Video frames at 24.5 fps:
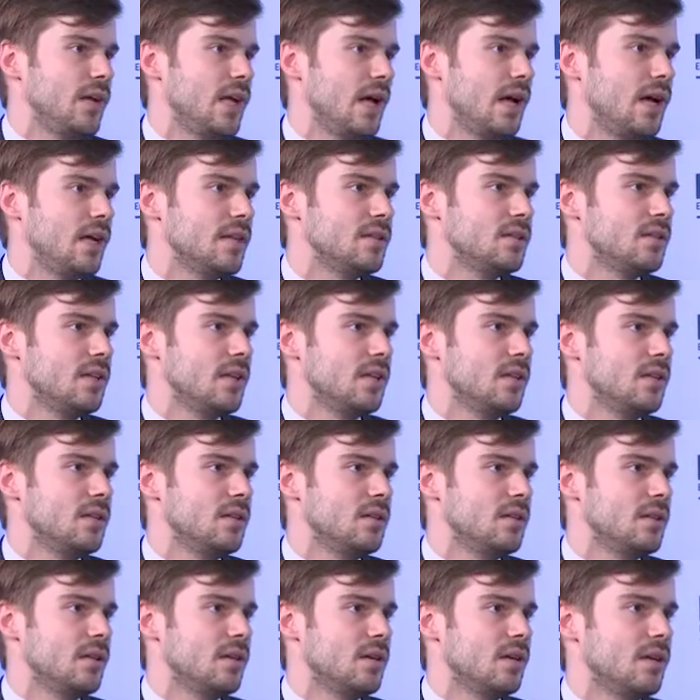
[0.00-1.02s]
had
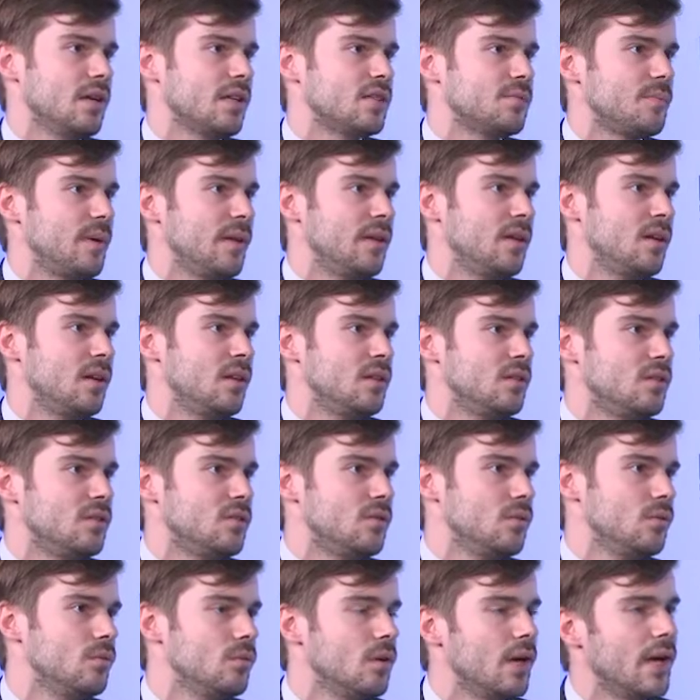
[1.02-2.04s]
in expanding
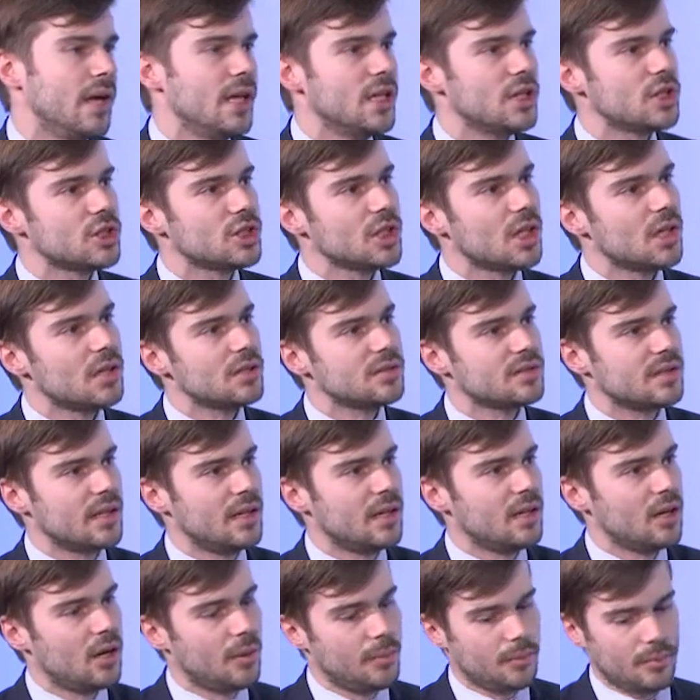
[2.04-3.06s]
into Asia,
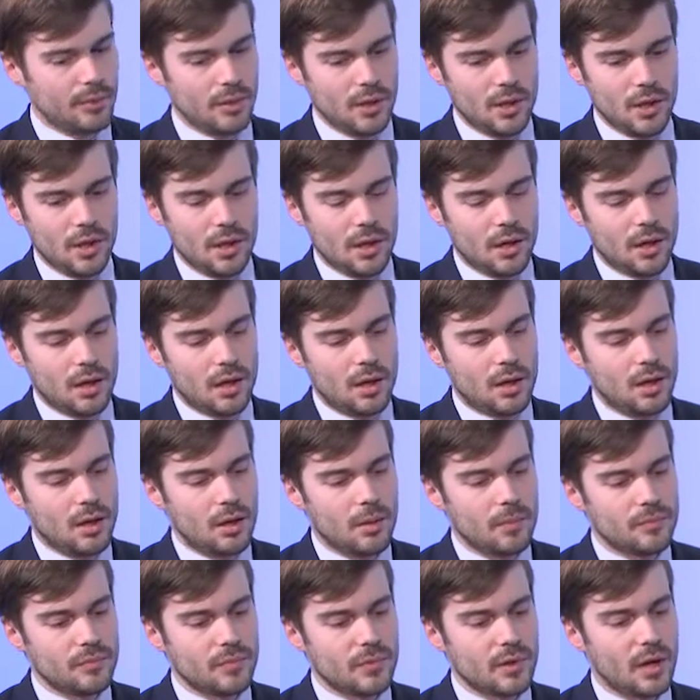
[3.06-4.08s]
setting up
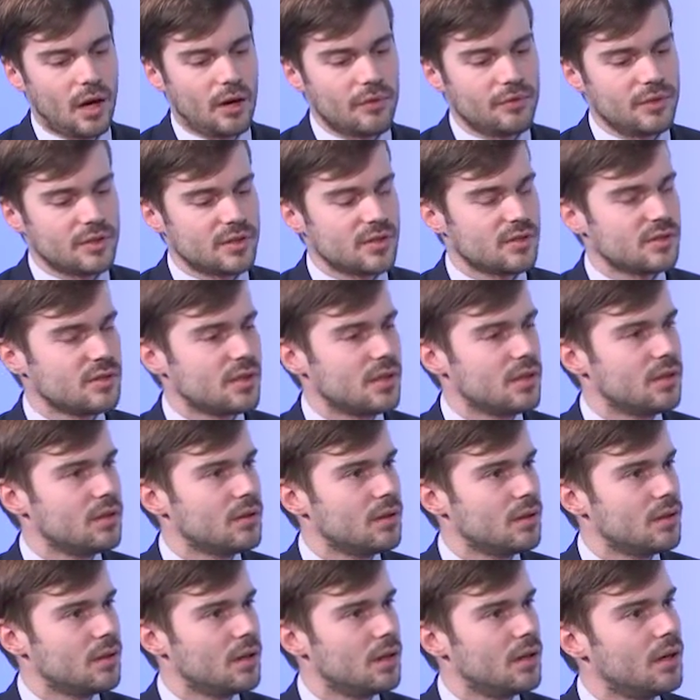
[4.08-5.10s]
offices
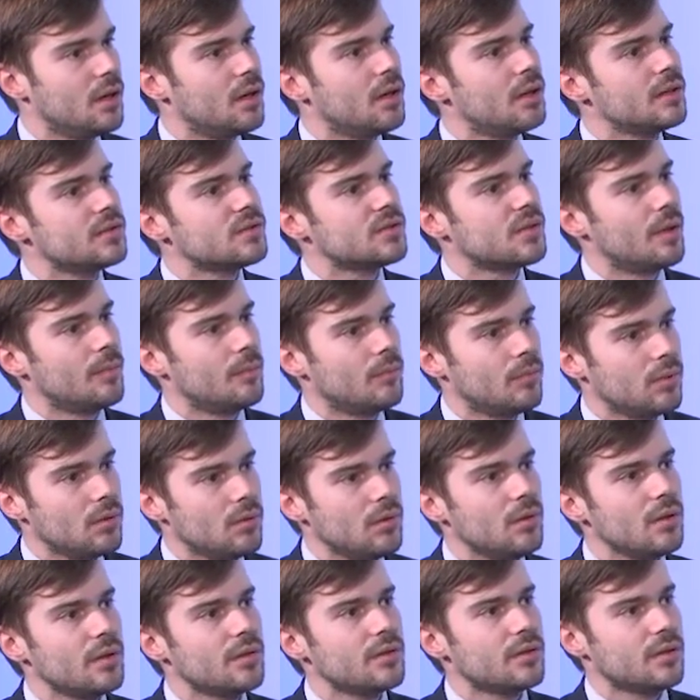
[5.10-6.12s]
in
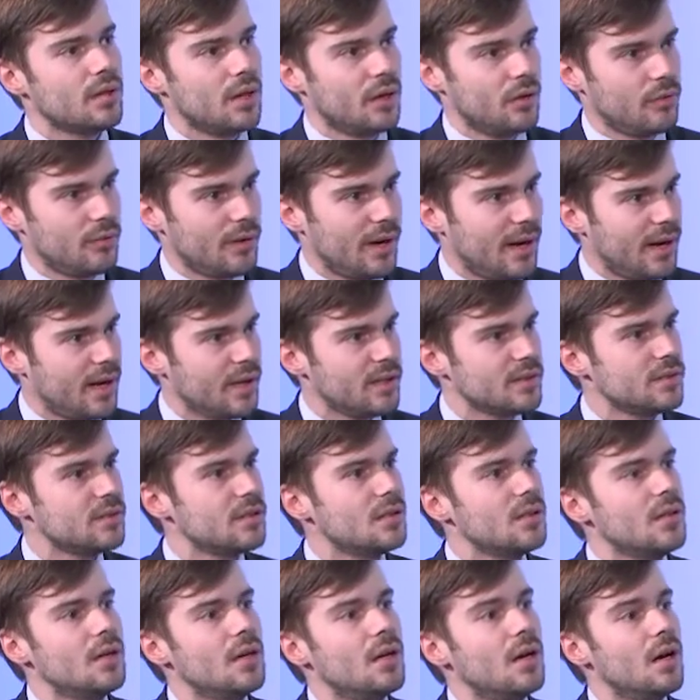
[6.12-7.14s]
Istanbul, in Tehran,
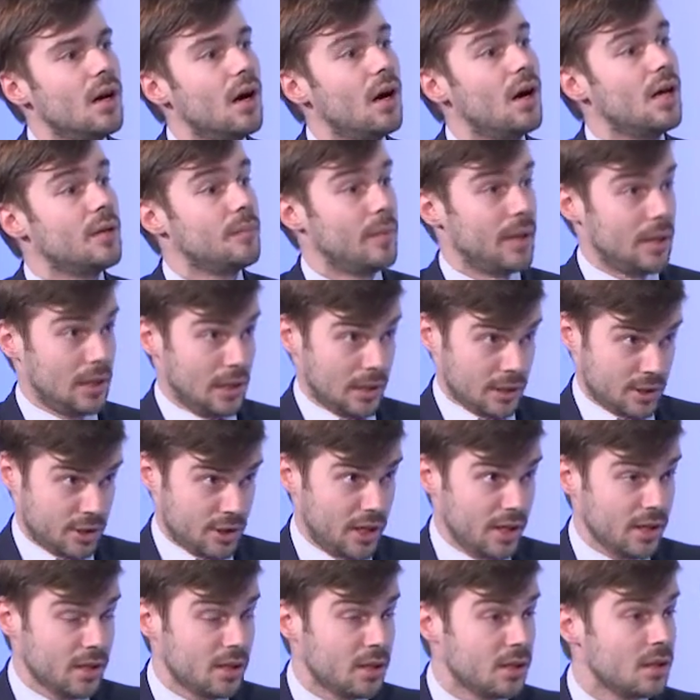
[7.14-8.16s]
in mainland
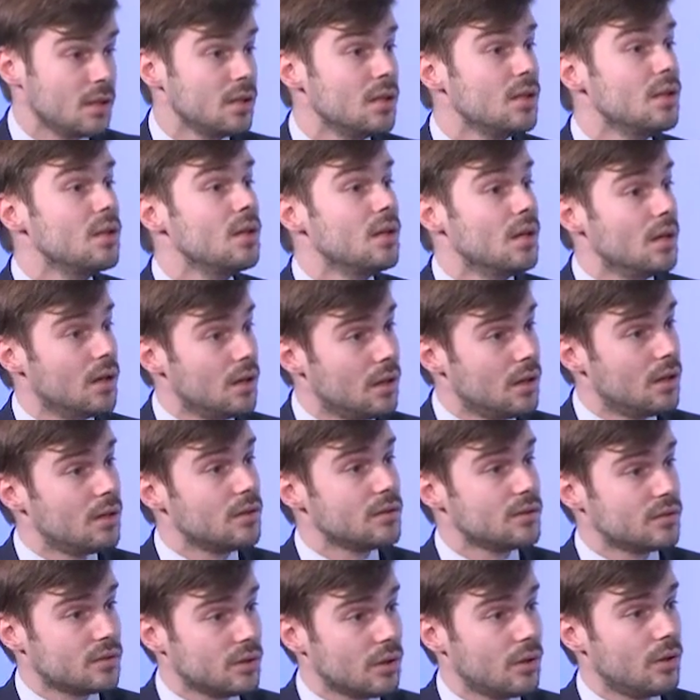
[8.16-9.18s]
China.
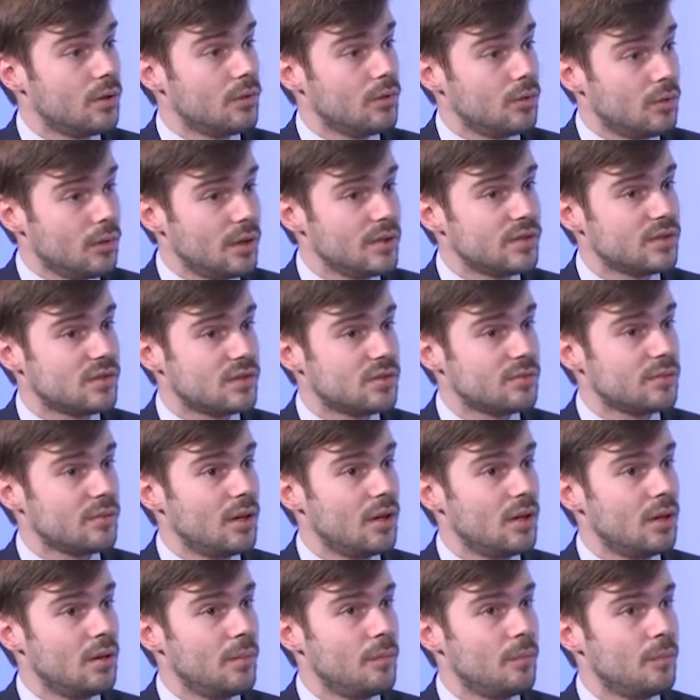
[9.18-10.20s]
So
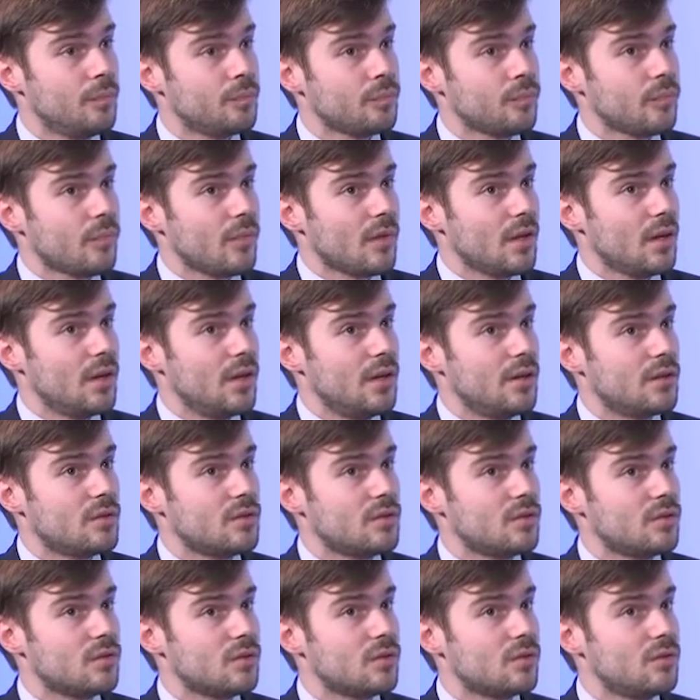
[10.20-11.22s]

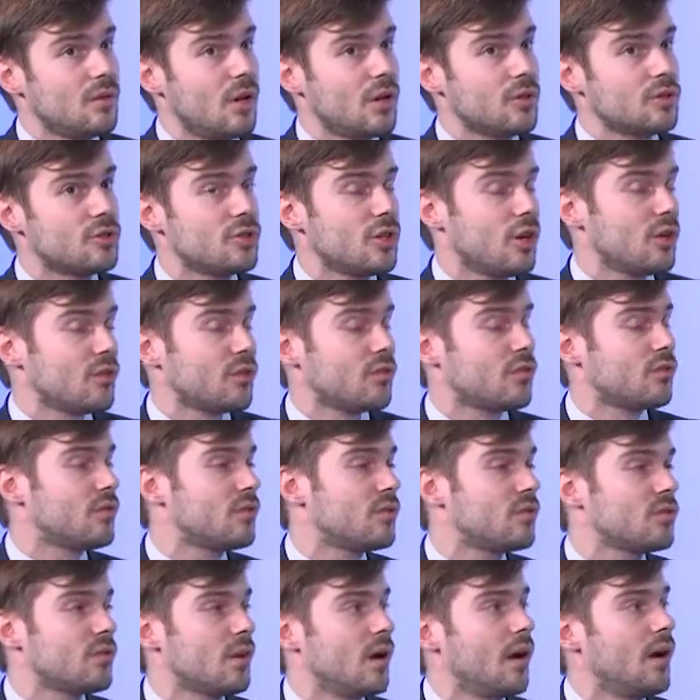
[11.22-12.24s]
it's not
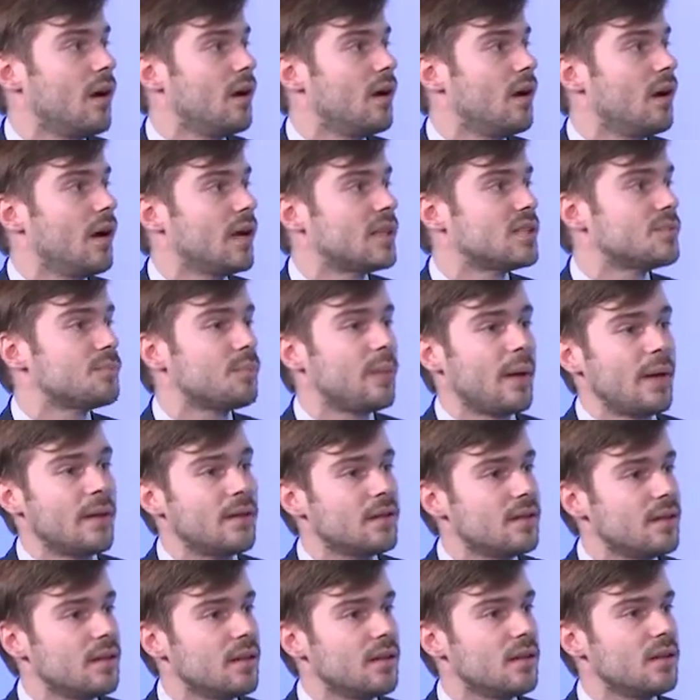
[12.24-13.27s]
just
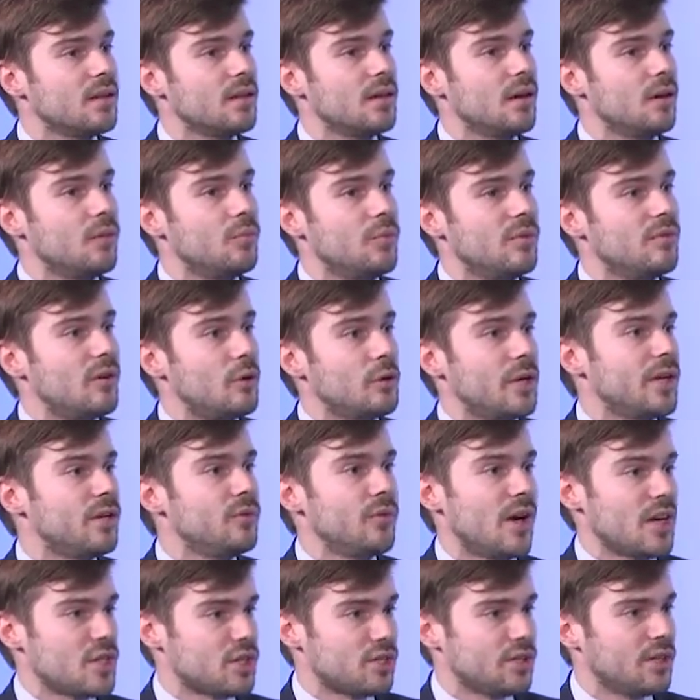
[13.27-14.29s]
expanding without any
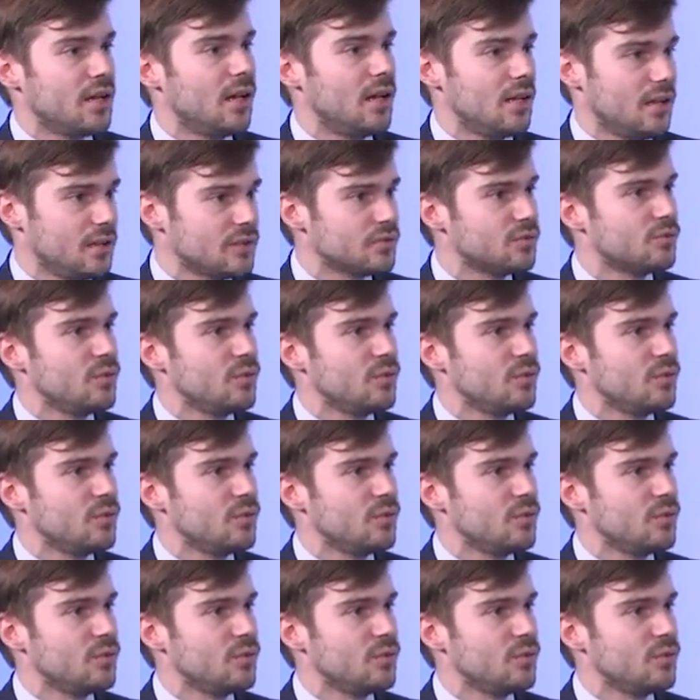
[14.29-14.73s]
rationale. It's